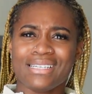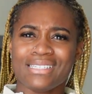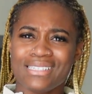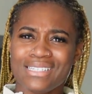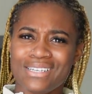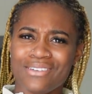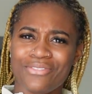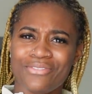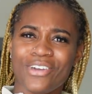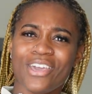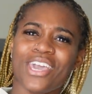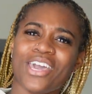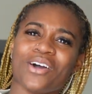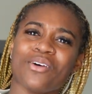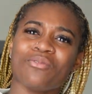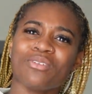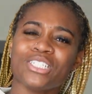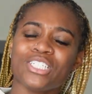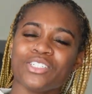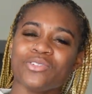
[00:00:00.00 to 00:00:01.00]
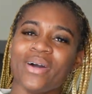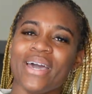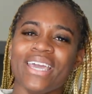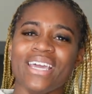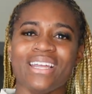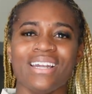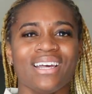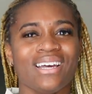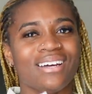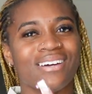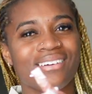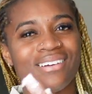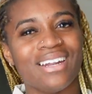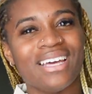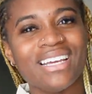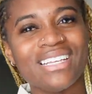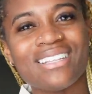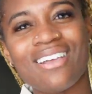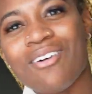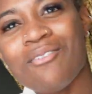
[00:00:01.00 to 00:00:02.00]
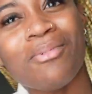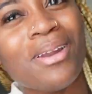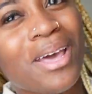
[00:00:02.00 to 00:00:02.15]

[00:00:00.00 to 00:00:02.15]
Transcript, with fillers: the fam. what you waiting on like don't